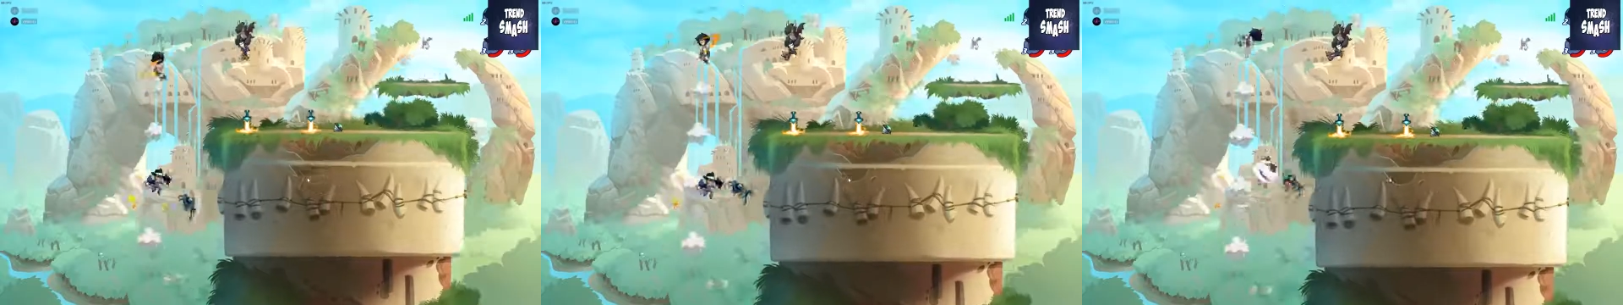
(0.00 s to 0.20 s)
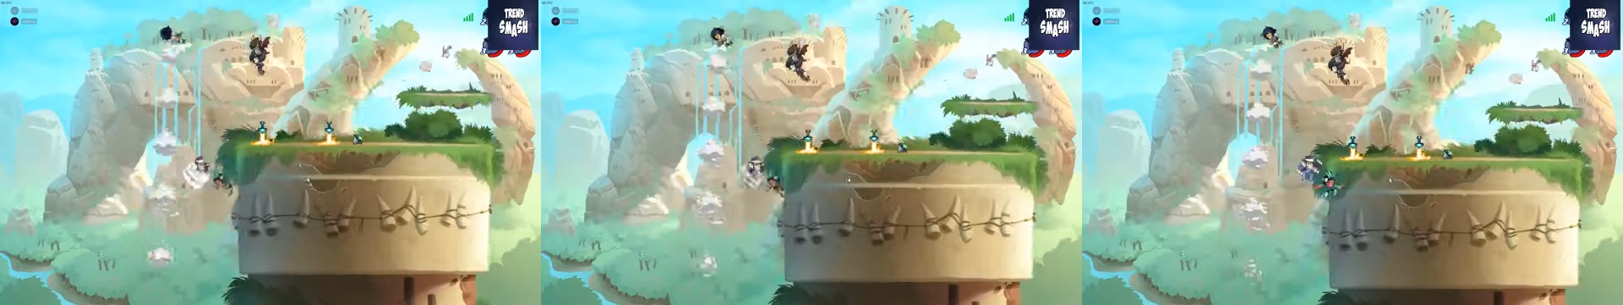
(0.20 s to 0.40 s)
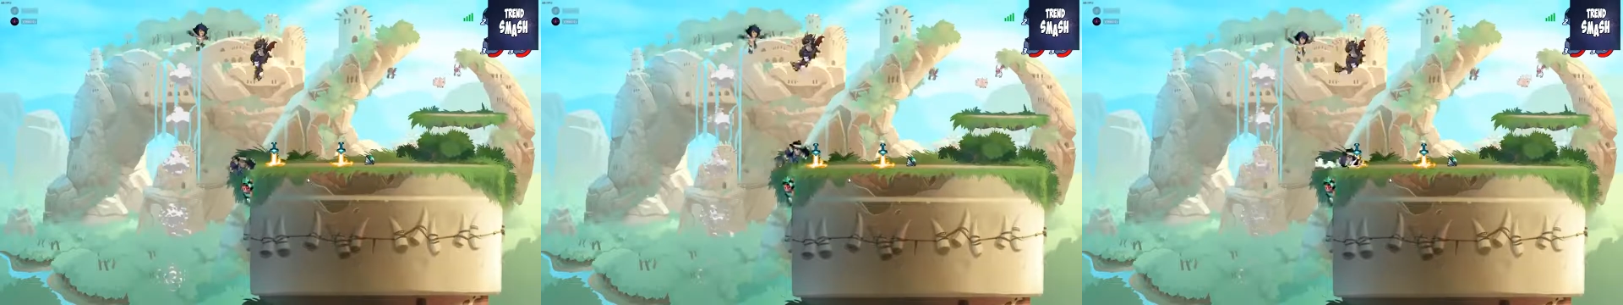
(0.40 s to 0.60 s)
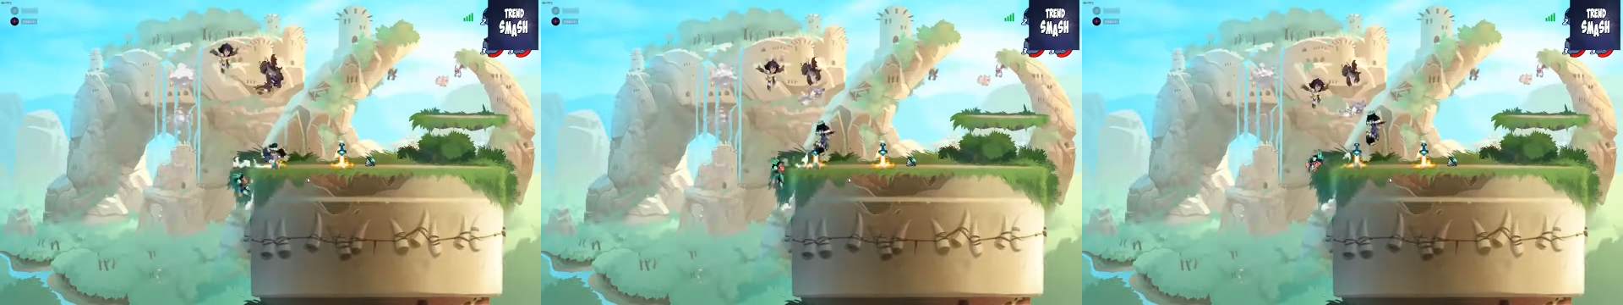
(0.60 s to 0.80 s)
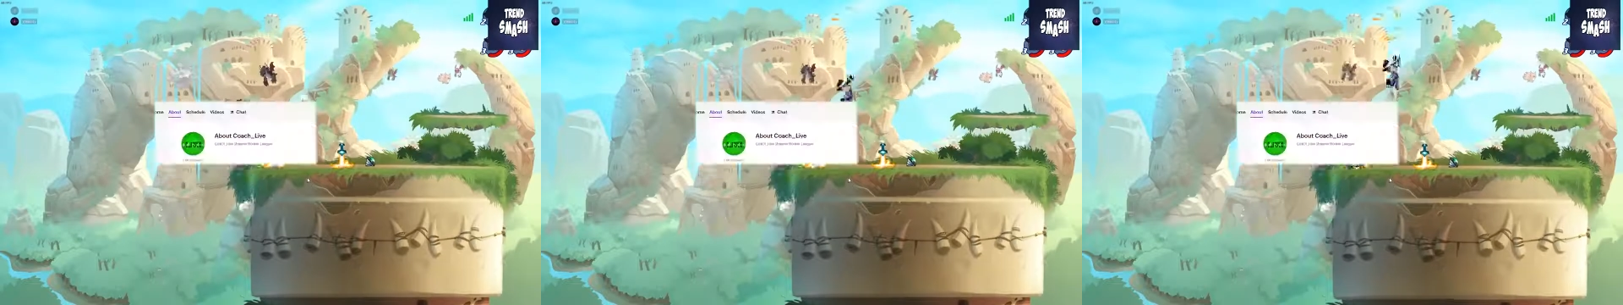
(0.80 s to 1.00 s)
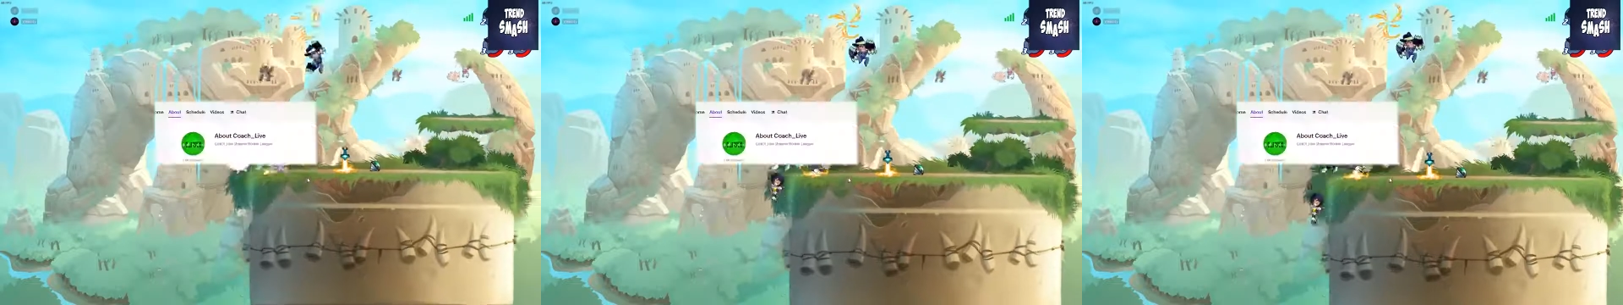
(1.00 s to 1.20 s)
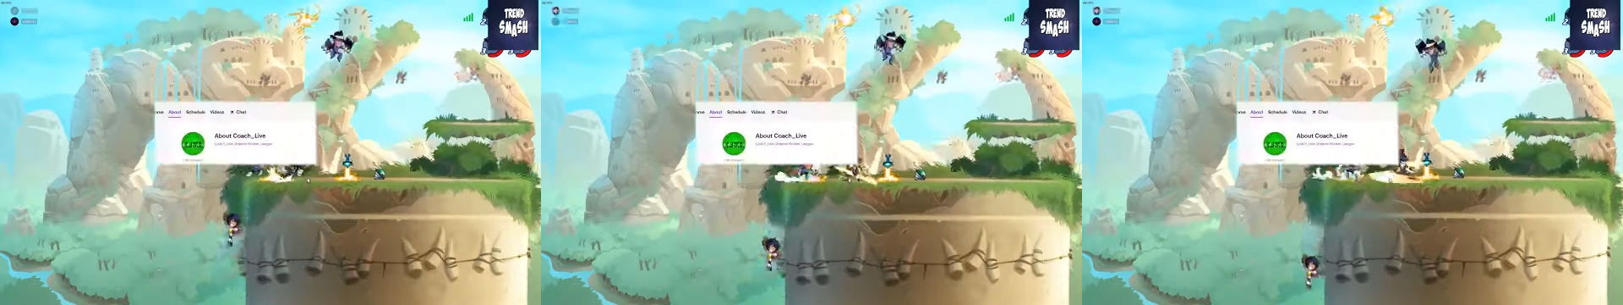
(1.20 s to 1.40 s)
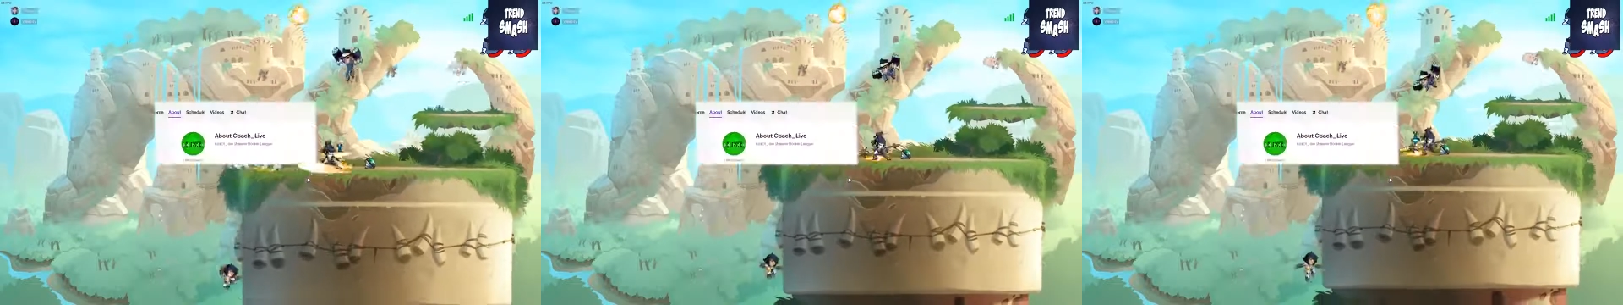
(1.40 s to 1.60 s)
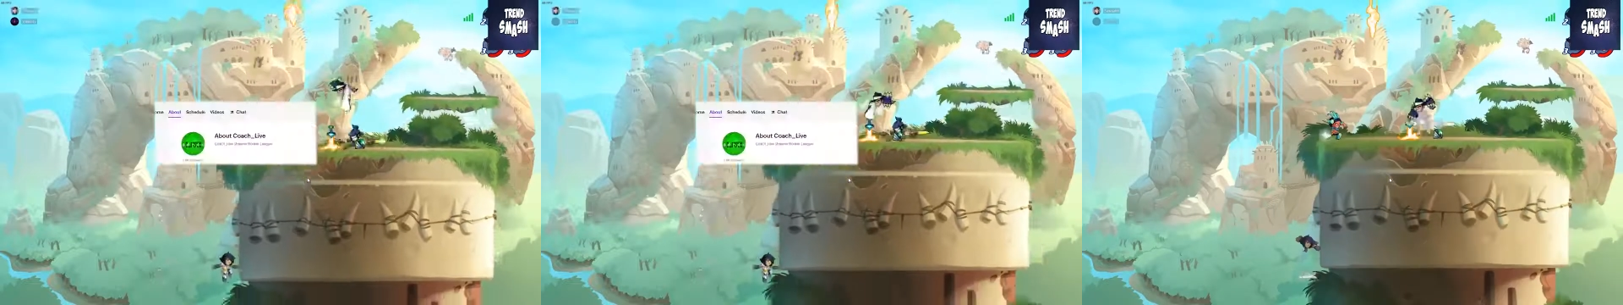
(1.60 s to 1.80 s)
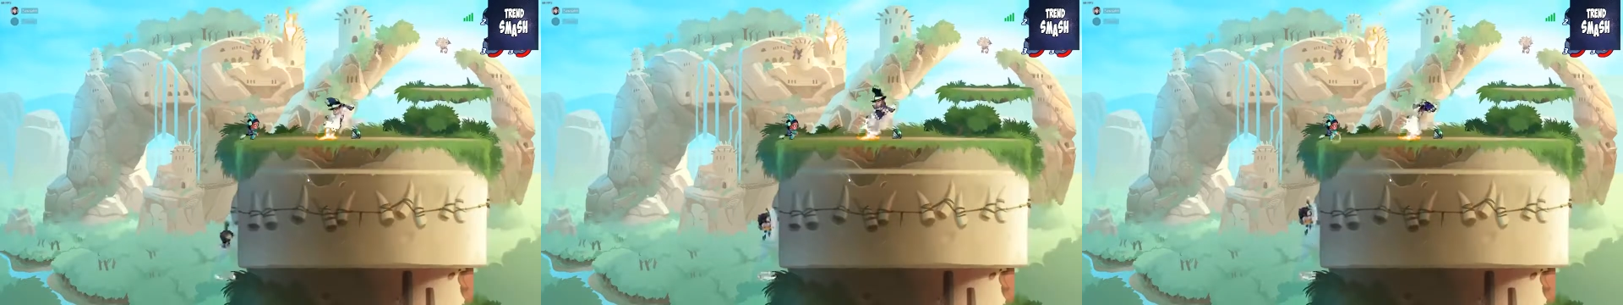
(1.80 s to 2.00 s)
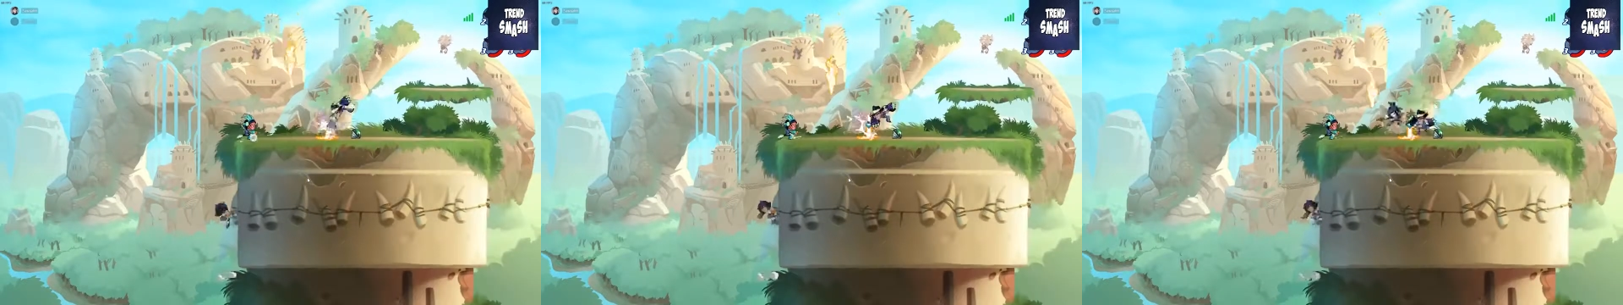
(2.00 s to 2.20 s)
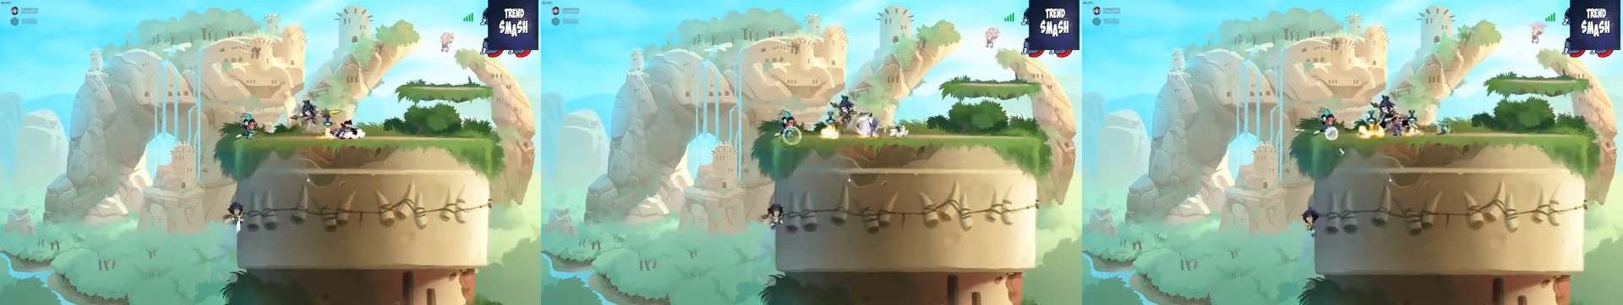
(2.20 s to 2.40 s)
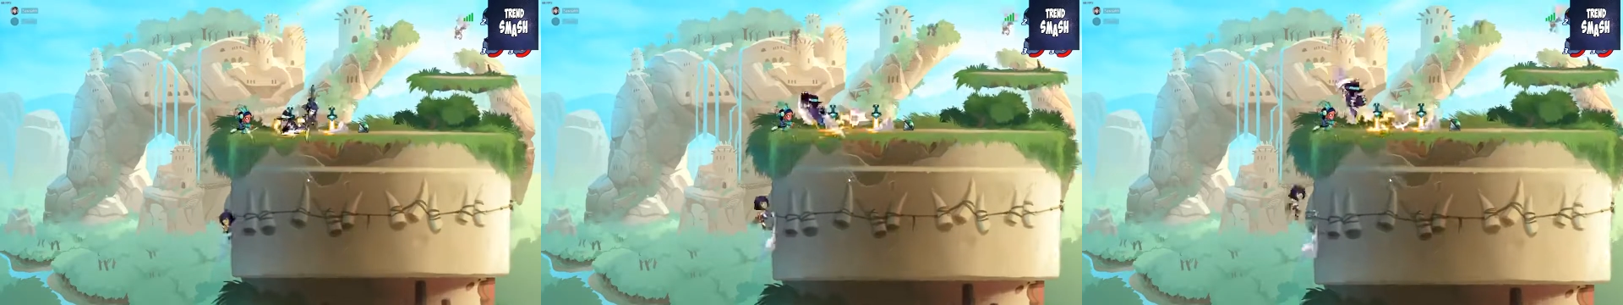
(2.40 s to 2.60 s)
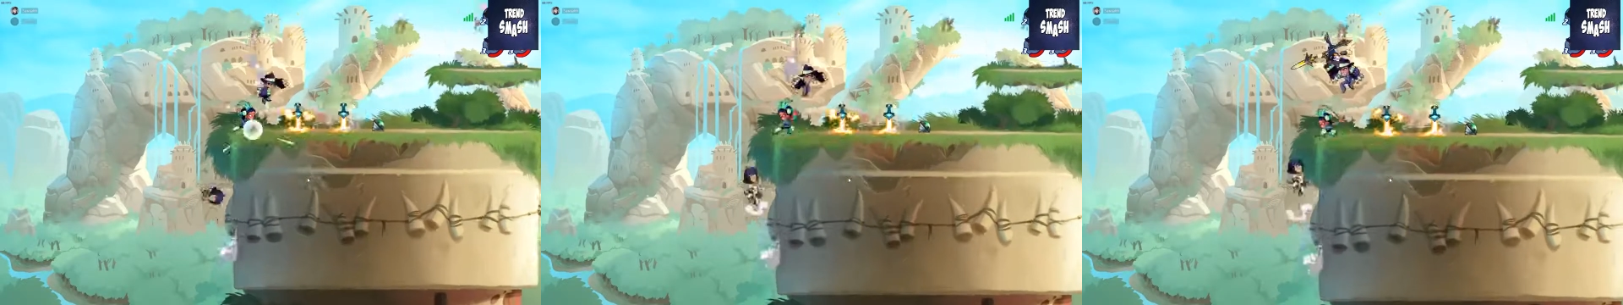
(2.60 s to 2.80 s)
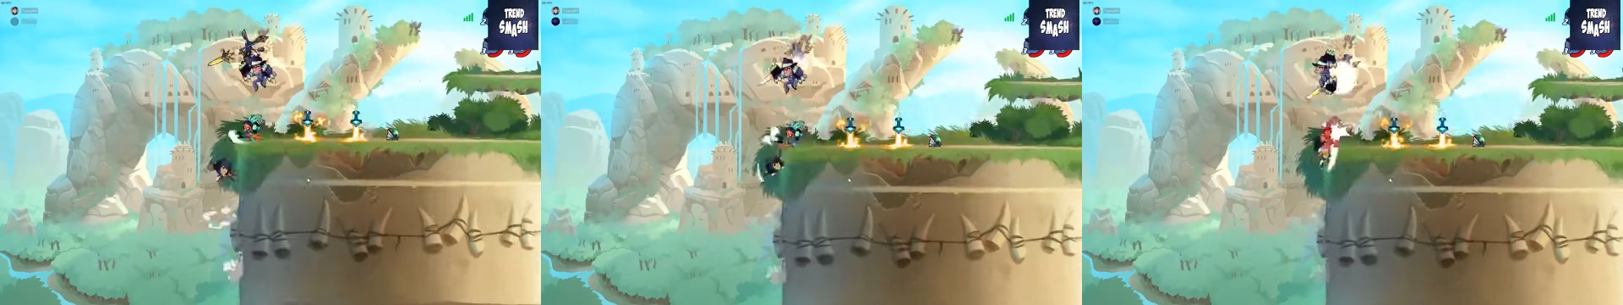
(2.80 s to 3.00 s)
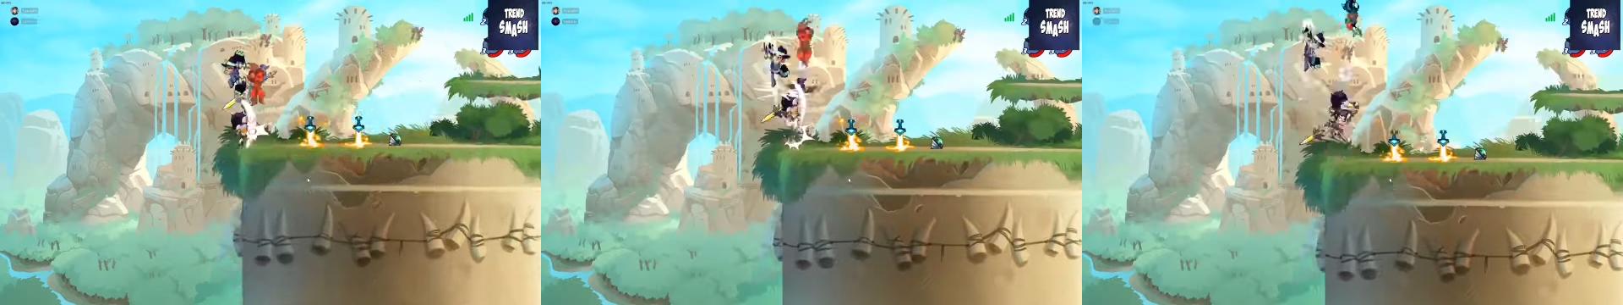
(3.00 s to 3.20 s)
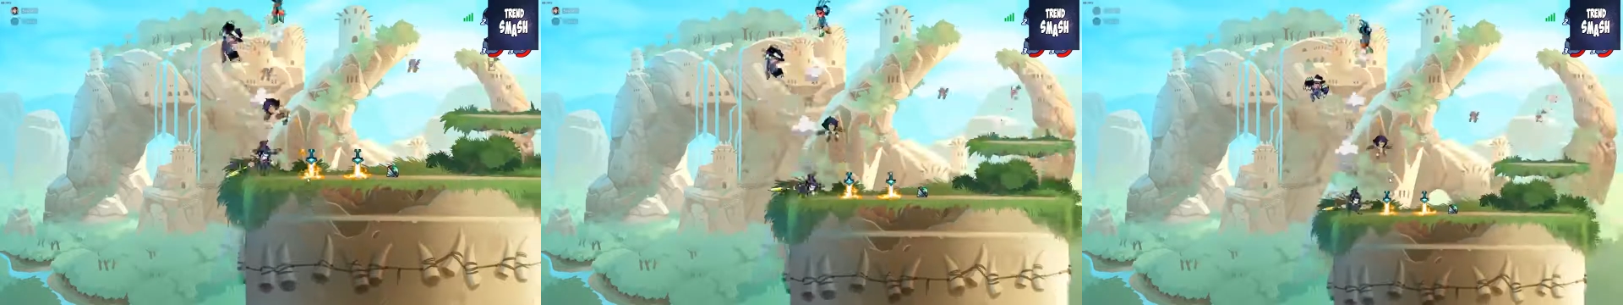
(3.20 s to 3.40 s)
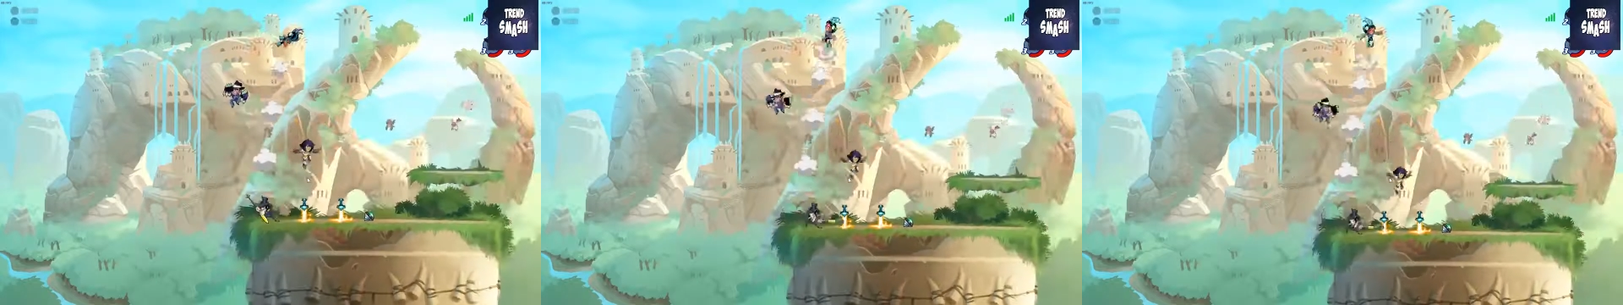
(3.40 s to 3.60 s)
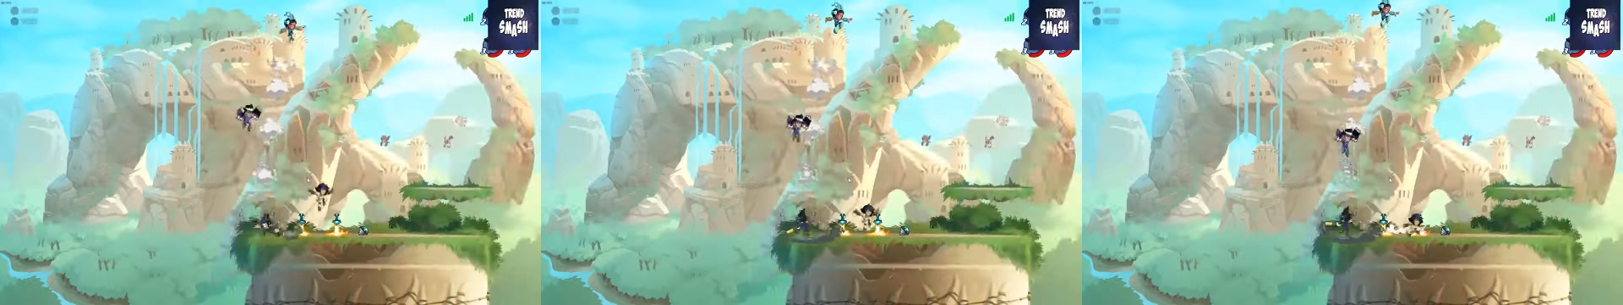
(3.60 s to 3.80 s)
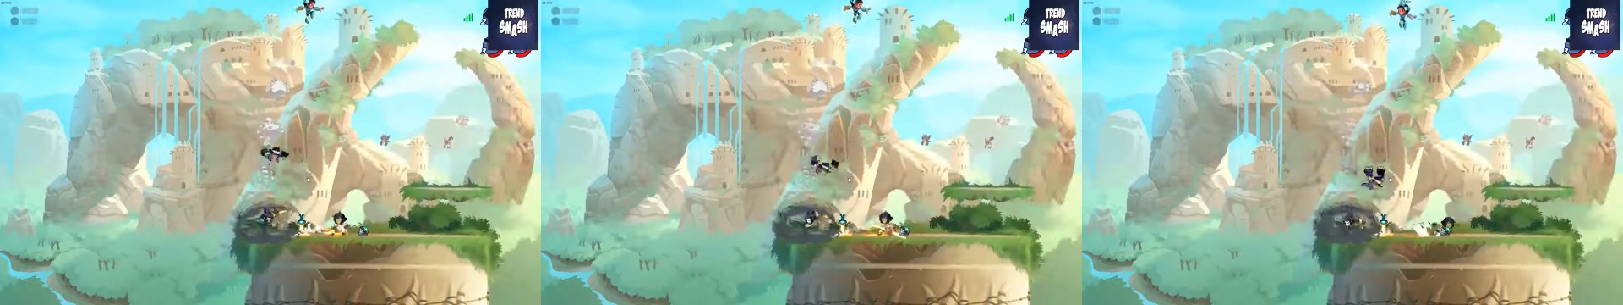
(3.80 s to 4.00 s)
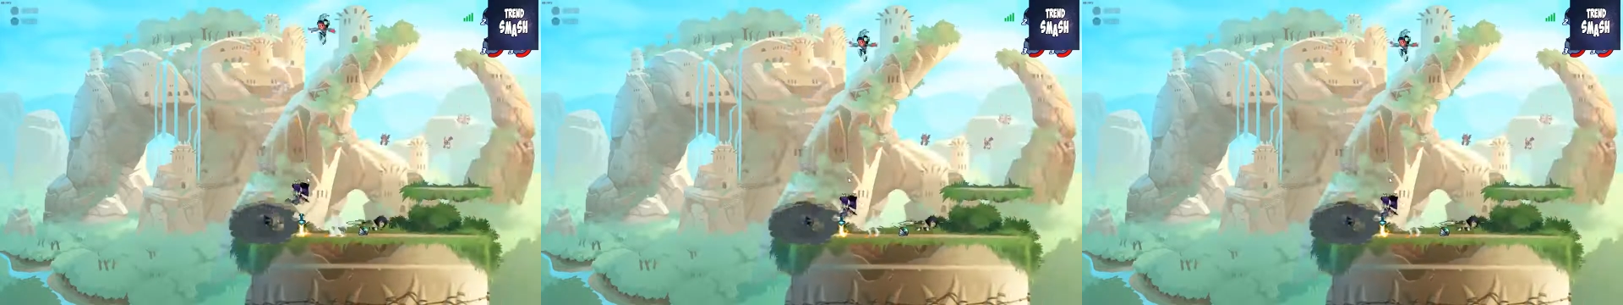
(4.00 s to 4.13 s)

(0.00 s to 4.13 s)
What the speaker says: Nobody's mouth can be seen.